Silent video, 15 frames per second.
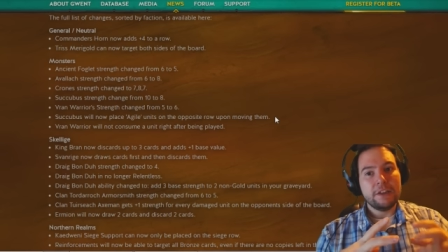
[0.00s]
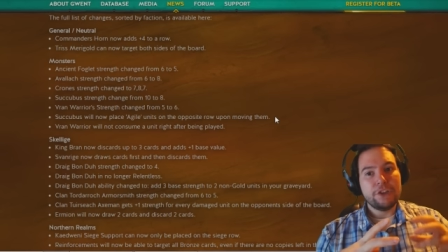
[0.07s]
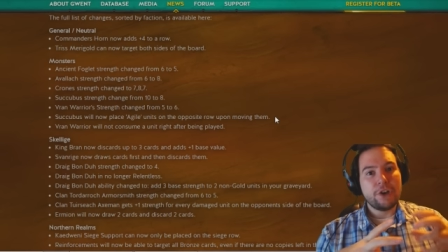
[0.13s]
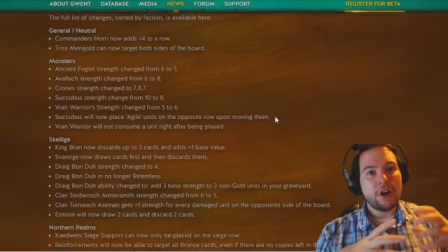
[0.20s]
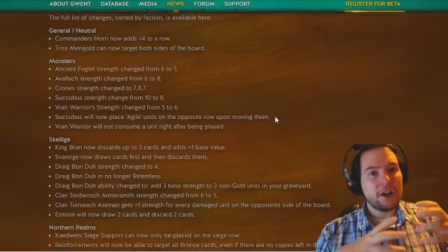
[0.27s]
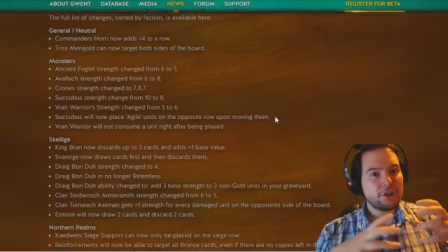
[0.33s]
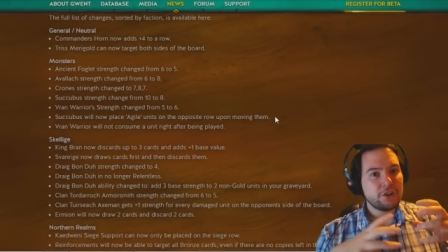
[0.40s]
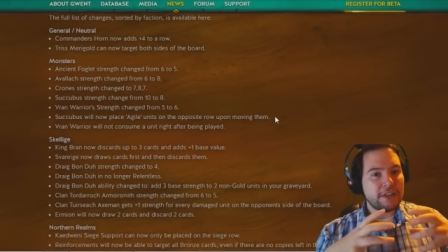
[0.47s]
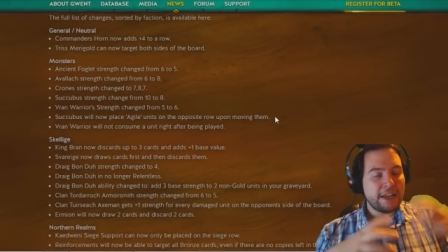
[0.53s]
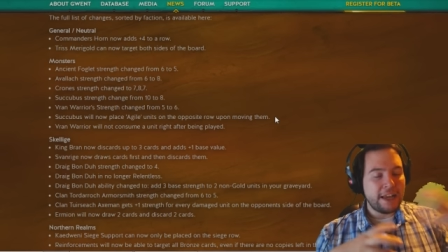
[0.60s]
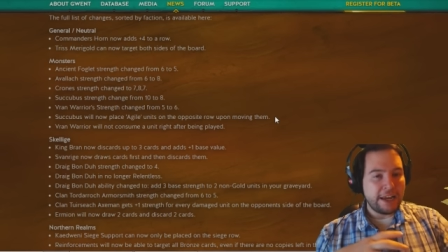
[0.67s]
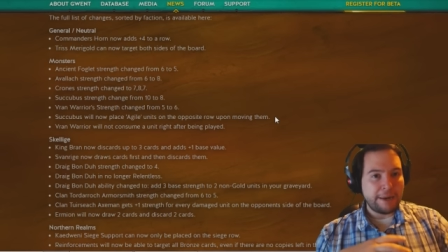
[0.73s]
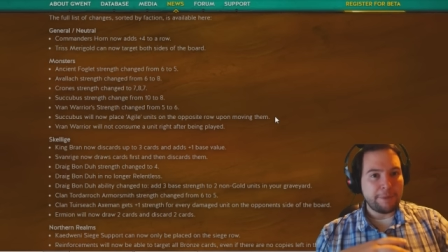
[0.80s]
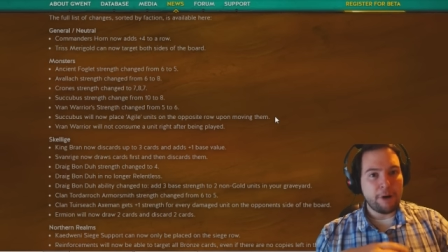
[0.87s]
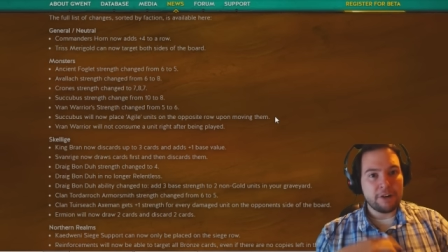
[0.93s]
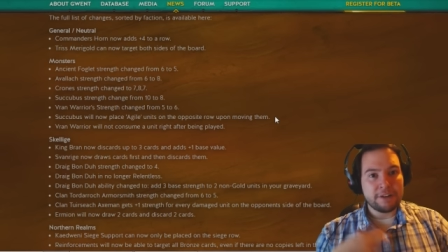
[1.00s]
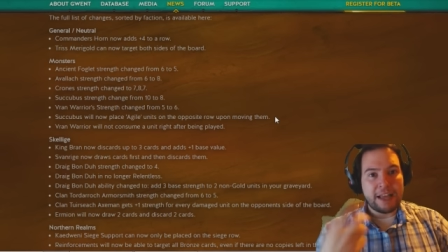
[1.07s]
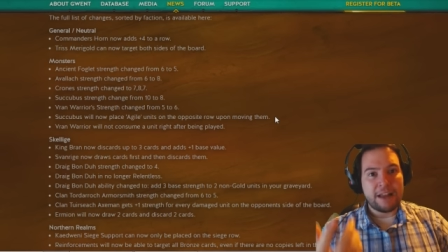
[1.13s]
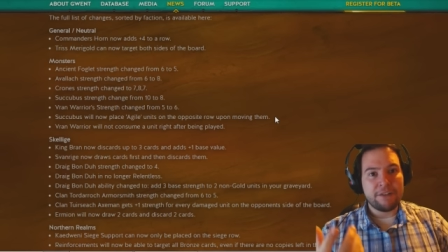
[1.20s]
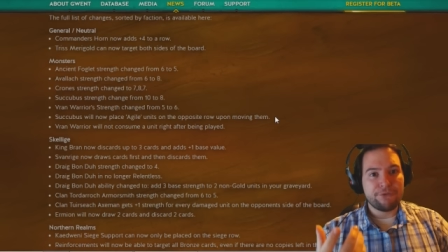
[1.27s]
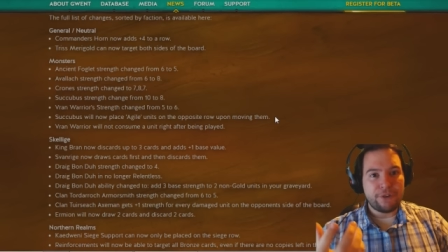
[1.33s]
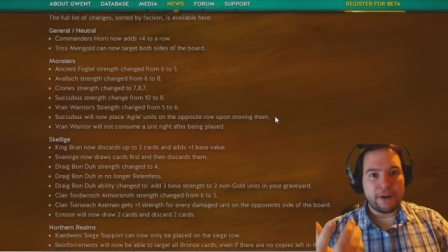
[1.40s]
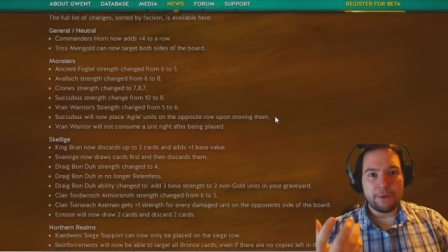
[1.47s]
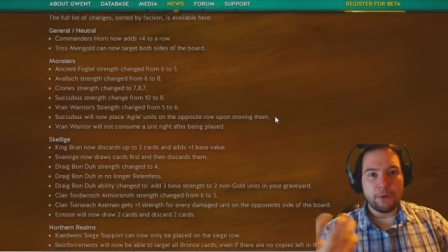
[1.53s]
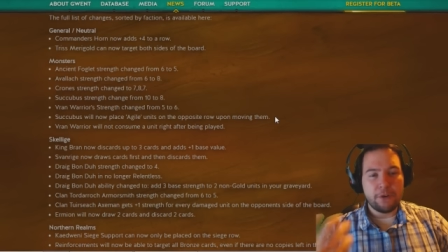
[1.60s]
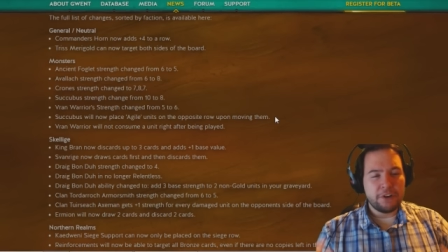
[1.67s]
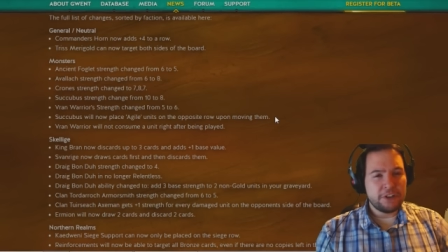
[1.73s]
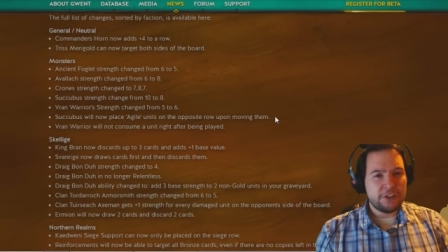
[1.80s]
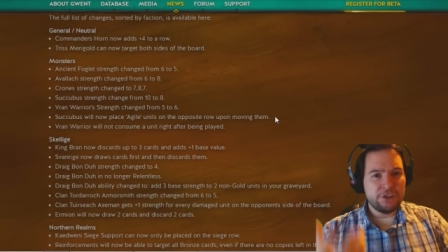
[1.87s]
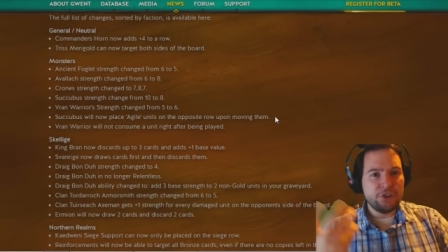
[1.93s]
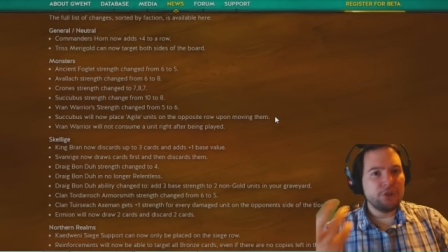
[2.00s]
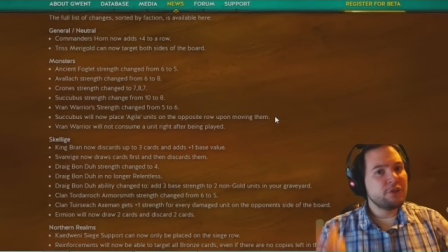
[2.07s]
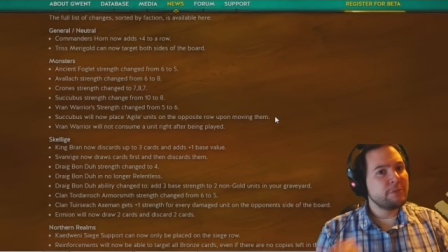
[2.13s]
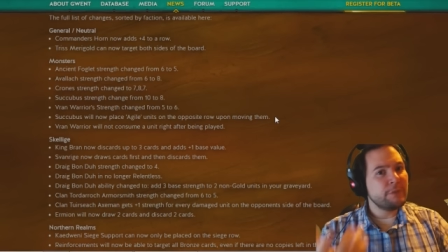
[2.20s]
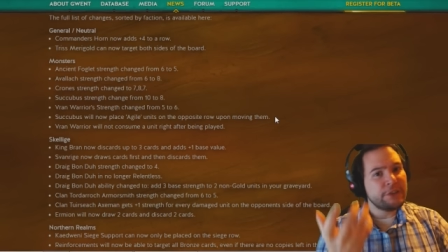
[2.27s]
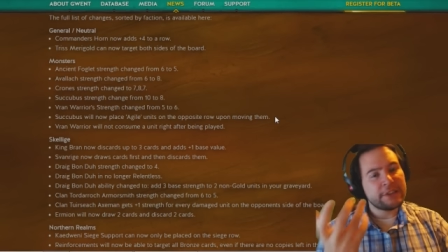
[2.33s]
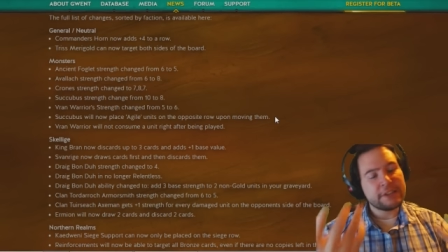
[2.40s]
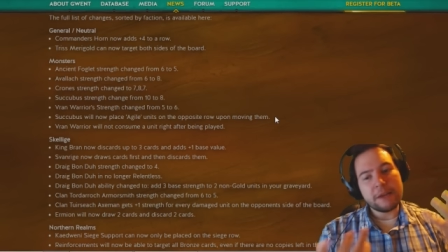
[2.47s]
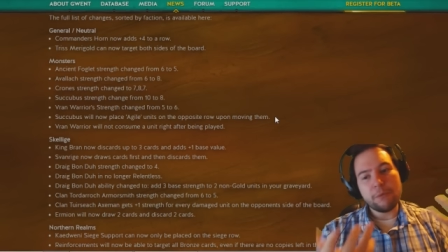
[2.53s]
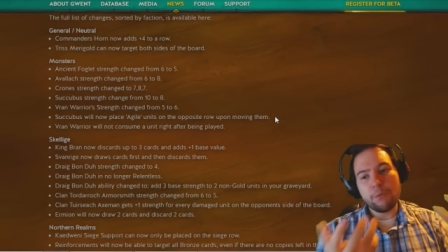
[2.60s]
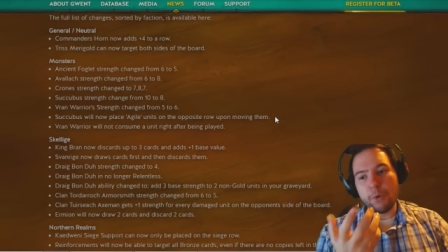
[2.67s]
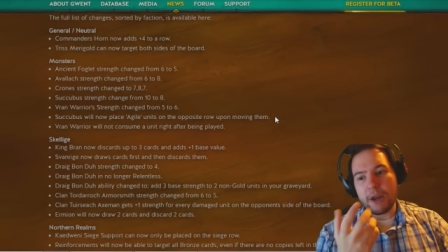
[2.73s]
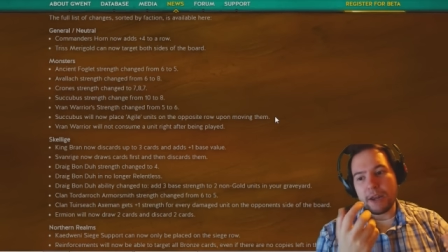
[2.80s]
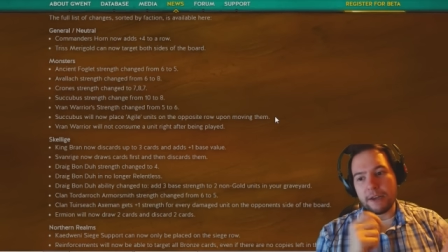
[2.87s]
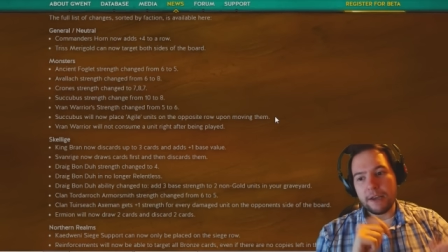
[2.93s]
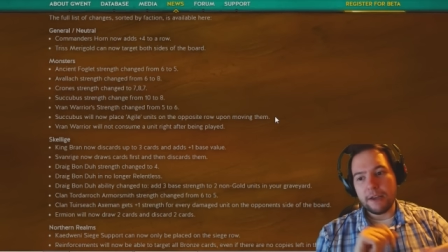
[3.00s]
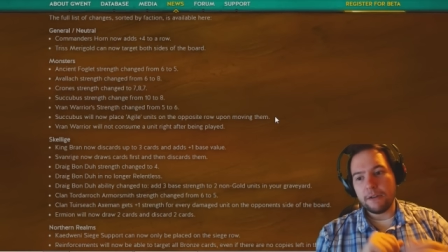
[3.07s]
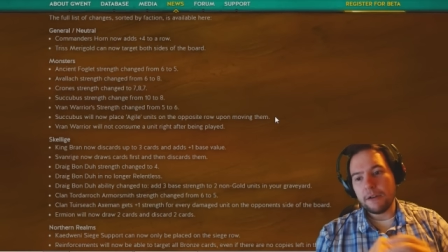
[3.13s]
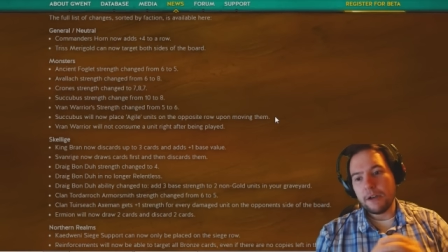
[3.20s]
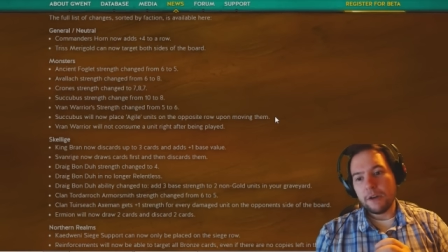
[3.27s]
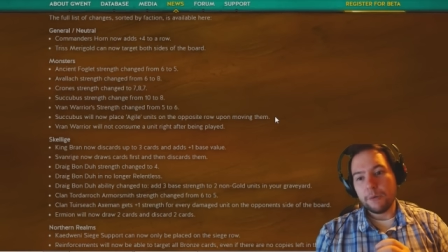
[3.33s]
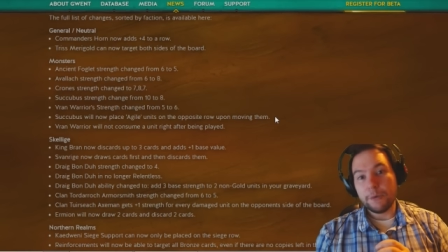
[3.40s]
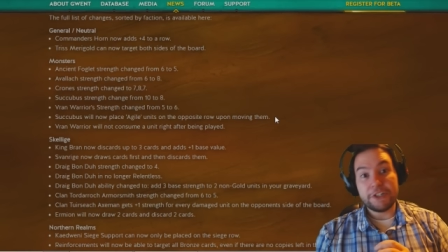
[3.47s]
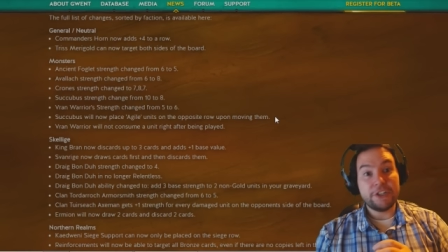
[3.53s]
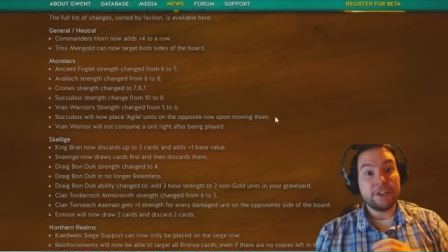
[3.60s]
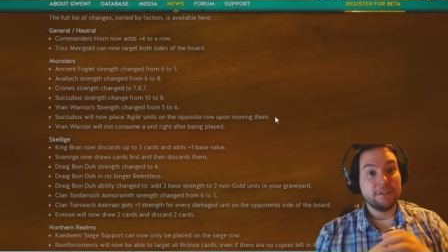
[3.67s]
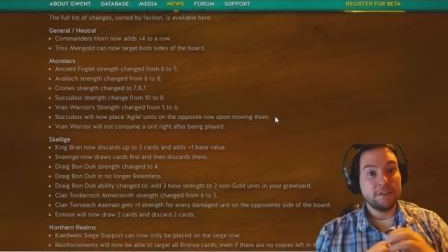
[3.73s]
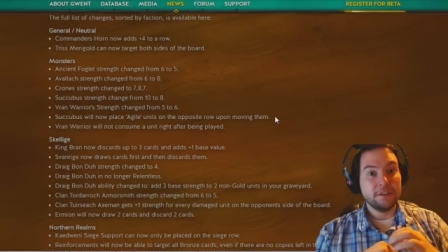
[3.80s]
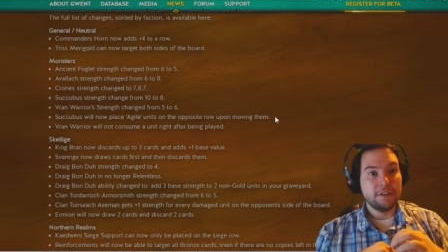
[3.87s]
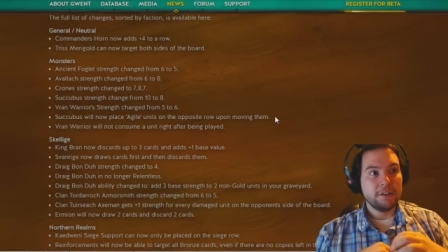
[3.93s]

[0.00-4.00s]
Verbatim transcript: You can't just take Ekimaras and Vran Warriors and use them in the same way now, which is